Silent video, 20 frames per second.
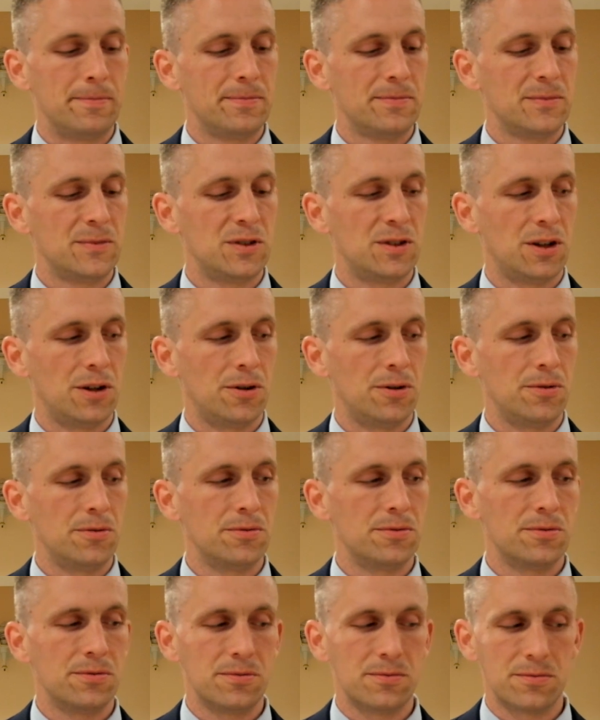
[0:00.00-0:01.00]
So
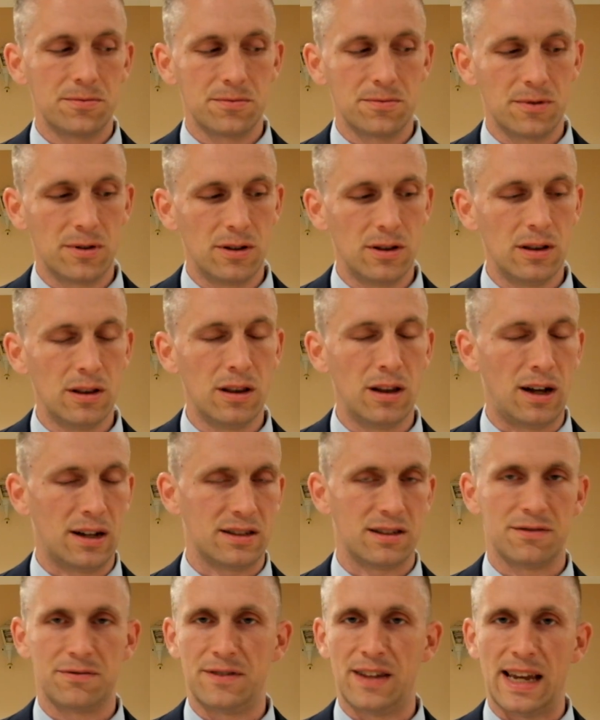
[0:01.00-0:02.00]
lots
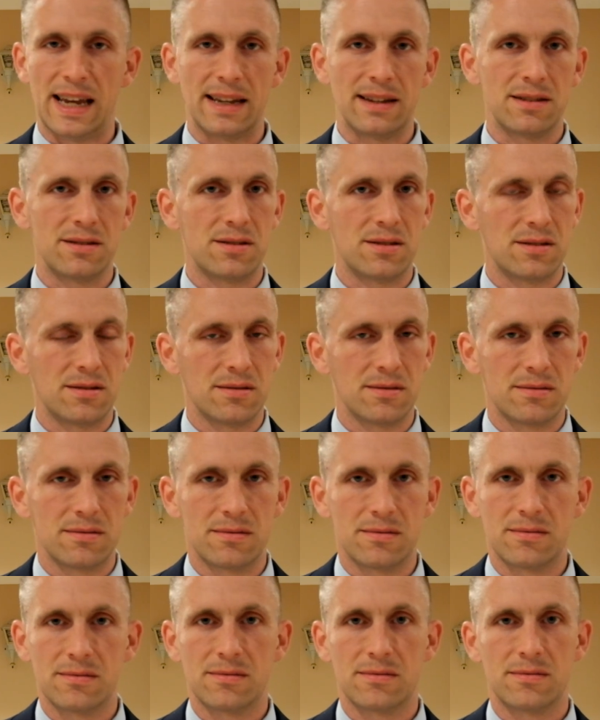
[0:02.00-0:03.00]
of things
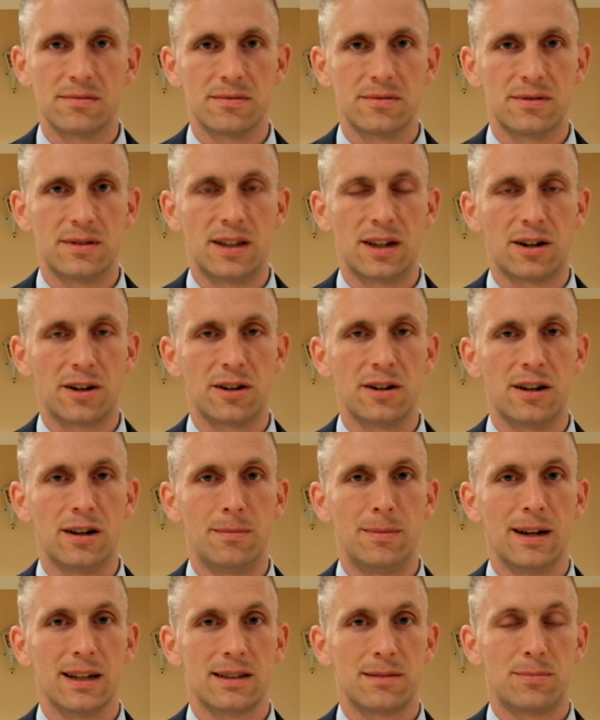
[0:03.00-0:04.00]
that are good
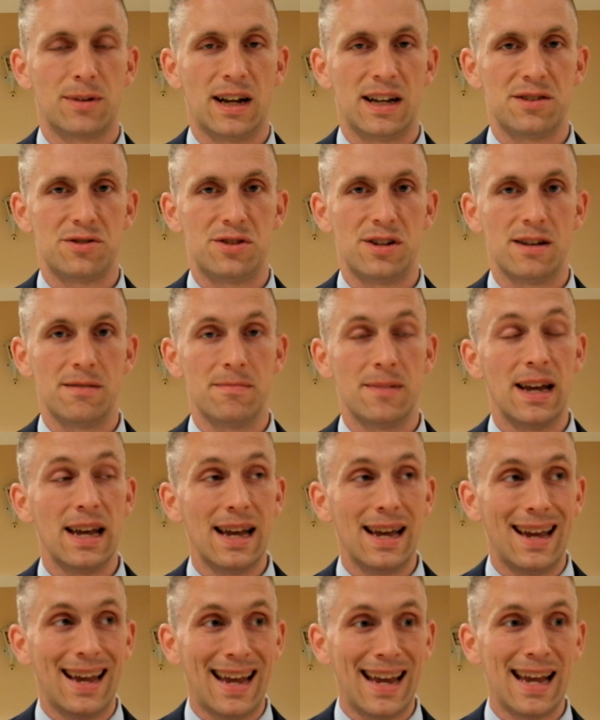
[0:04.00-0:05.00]
about the Brass Gym,
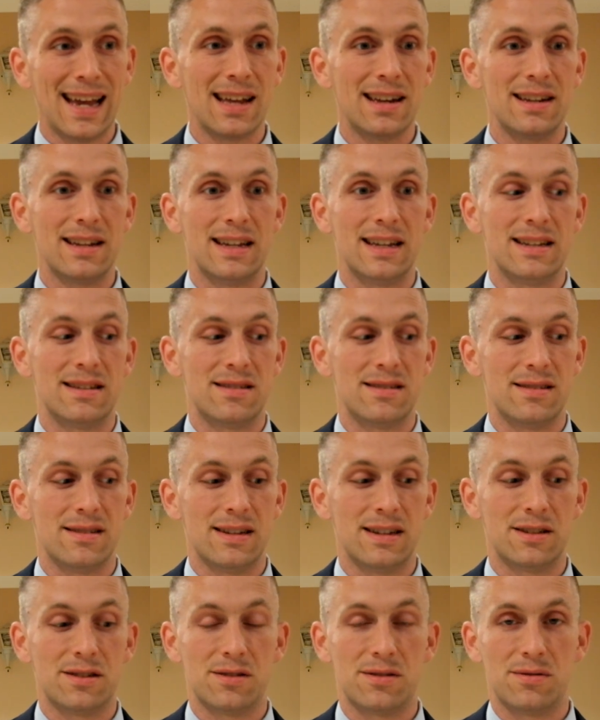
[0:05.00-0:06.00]
and it's
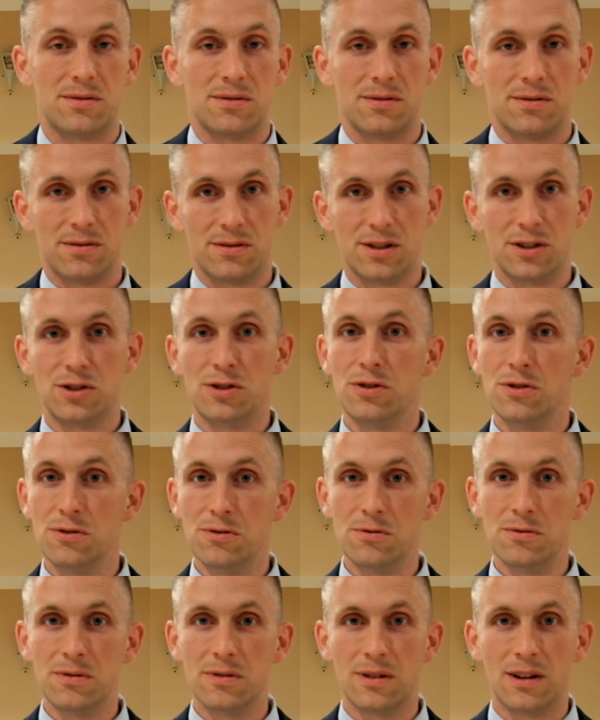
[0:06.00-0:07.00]
the
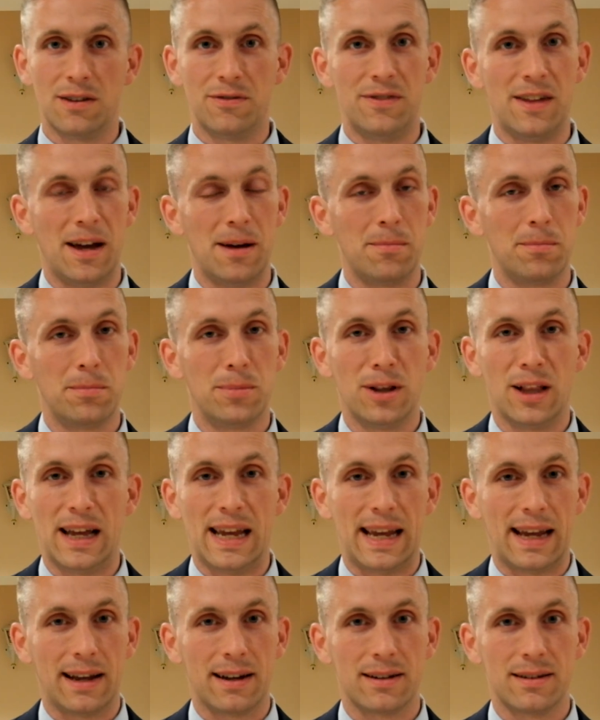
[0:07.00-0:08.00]
two of them
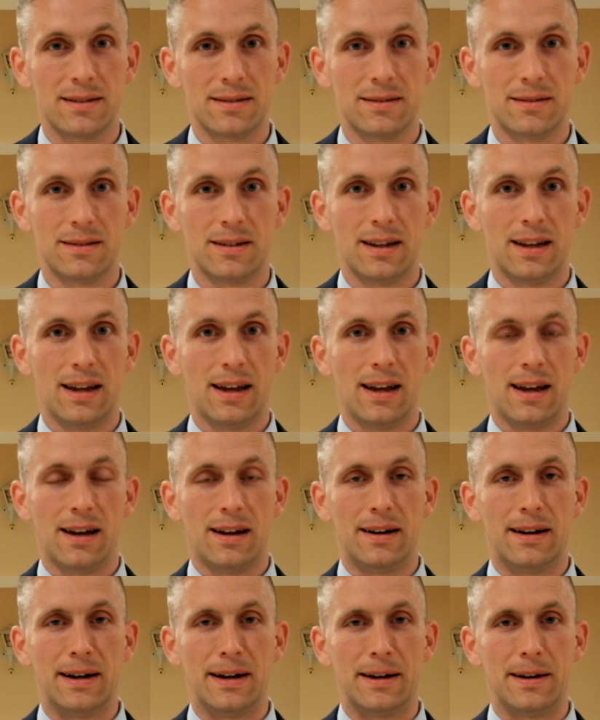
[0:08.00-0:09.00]
playing
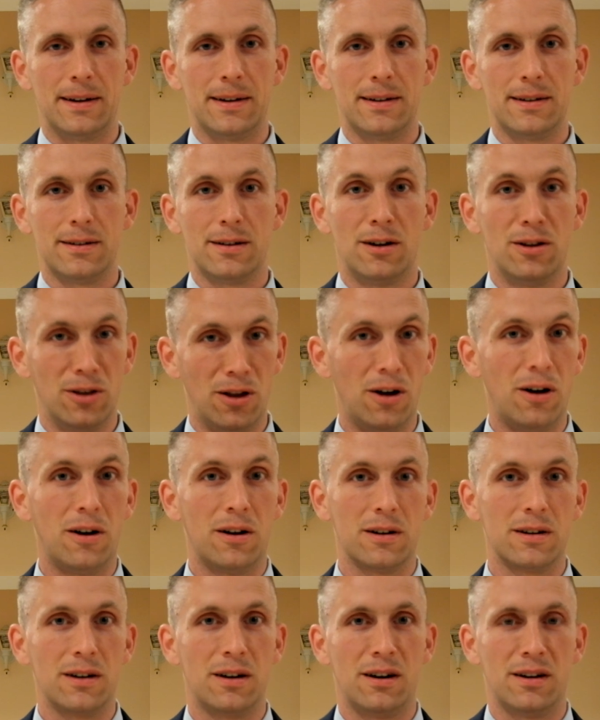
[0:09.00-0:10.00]

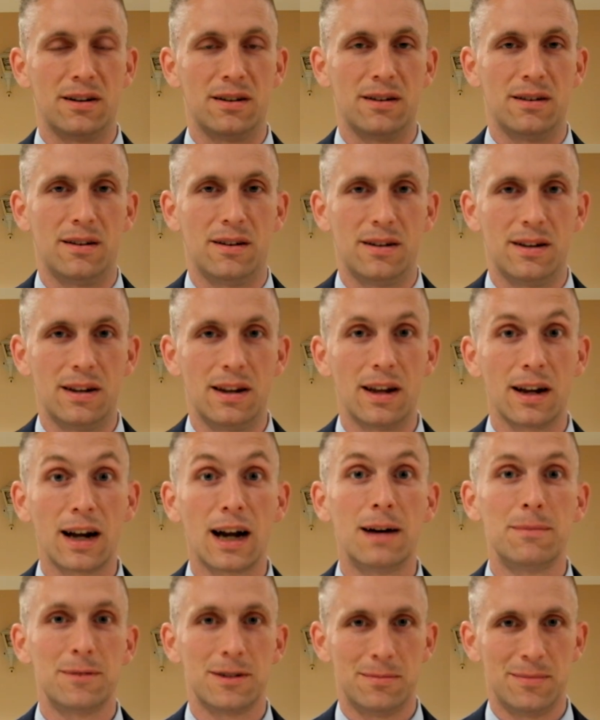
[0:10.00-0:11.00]
along on an
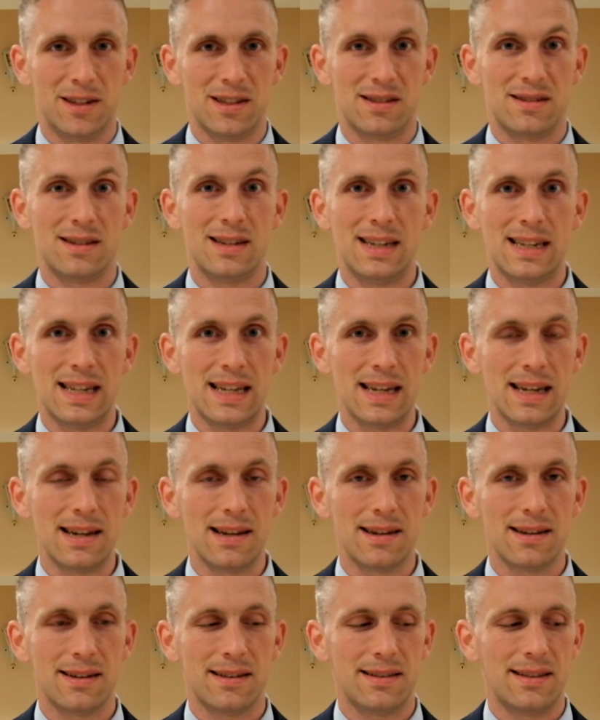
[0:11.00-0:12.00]
accompaniment CD
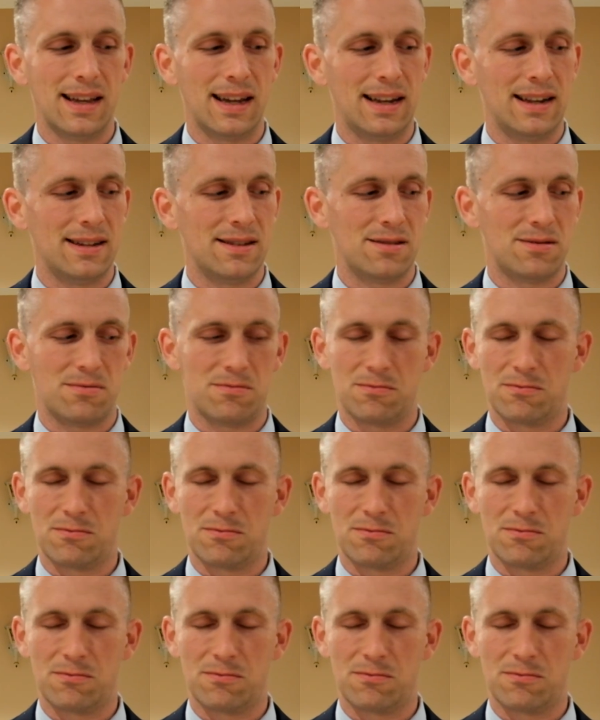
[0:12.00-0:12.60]
that is